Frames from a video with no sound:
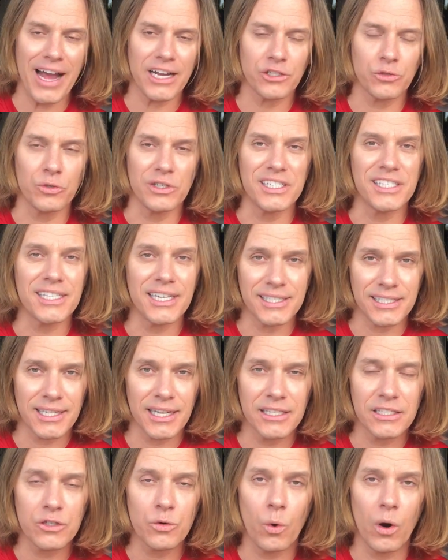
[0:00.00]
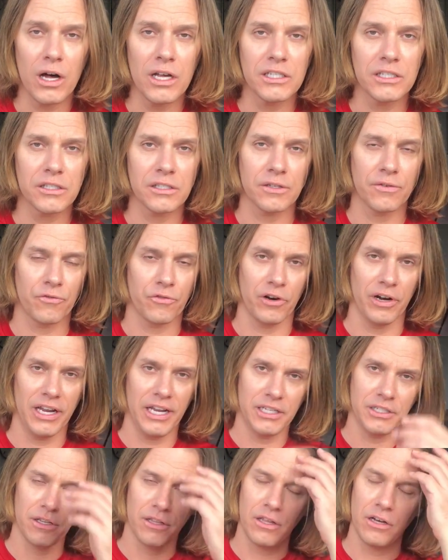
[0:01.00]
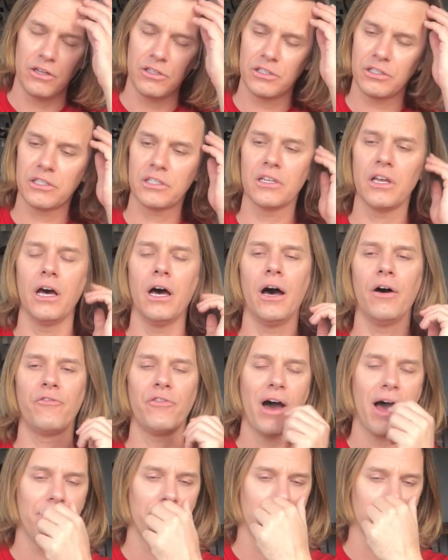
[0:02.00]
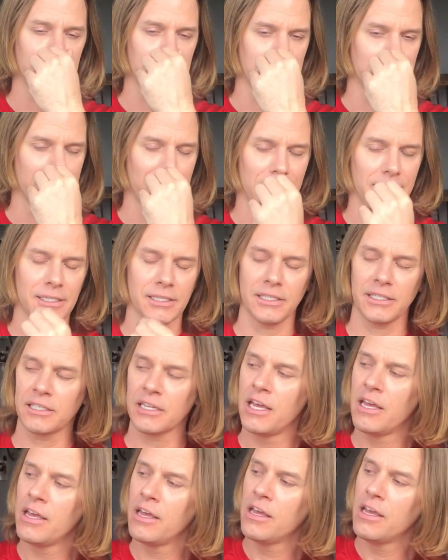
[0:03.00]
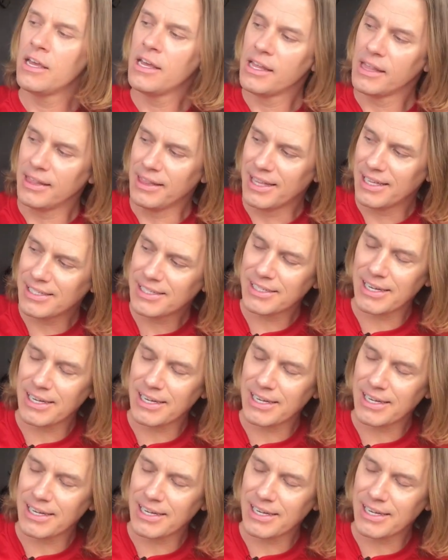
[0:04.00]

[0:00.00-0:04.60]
resistance was for each of those 5 exercises, this